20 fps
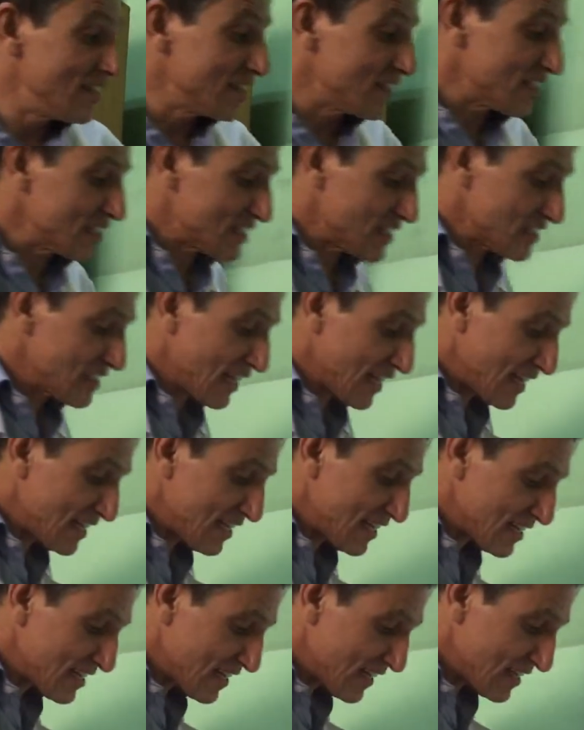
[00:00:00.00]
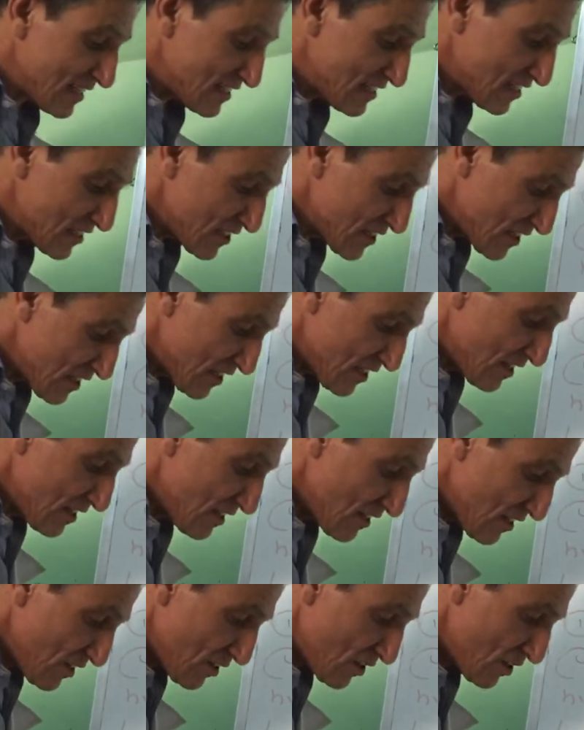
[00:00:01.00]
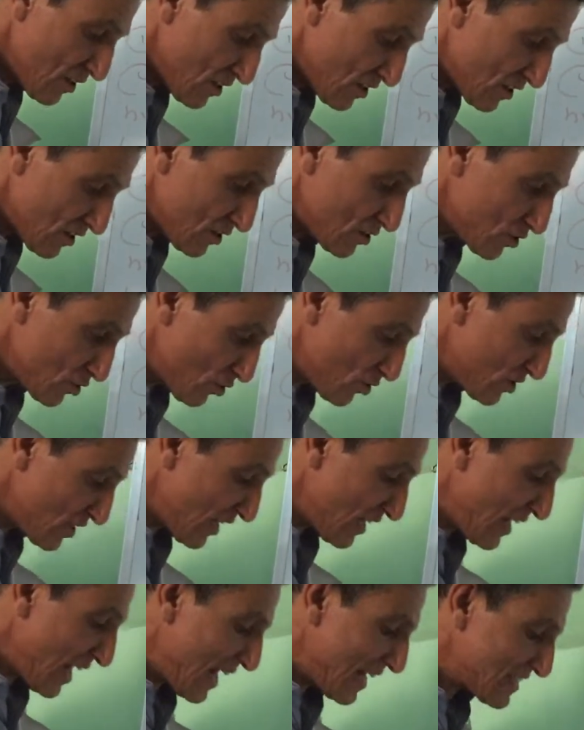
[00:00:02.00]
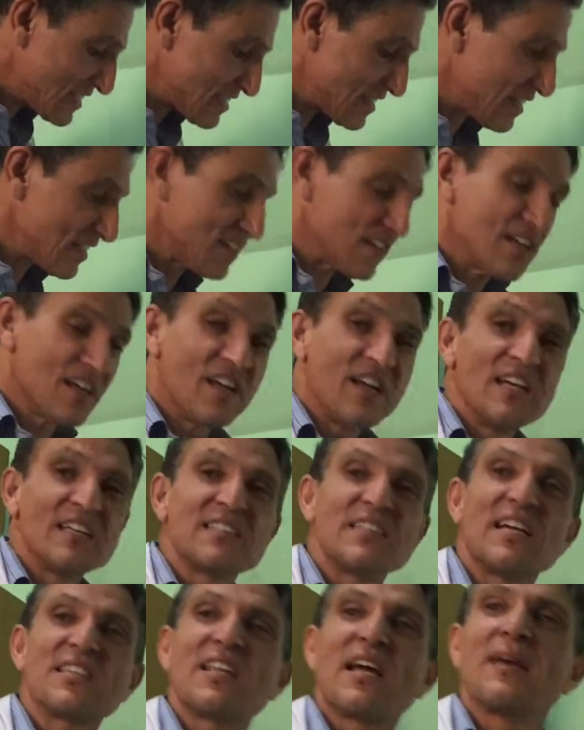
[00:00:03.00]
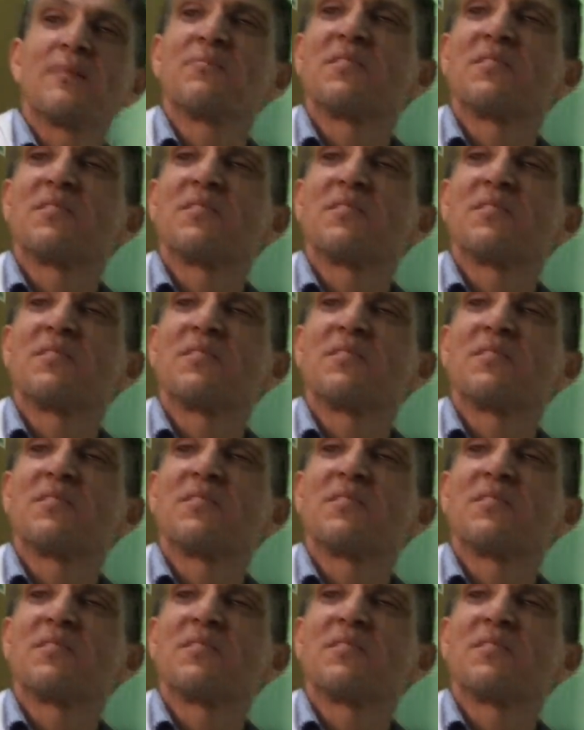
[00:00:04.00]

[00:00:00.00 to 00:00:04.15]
This is another thing. So the last thing that I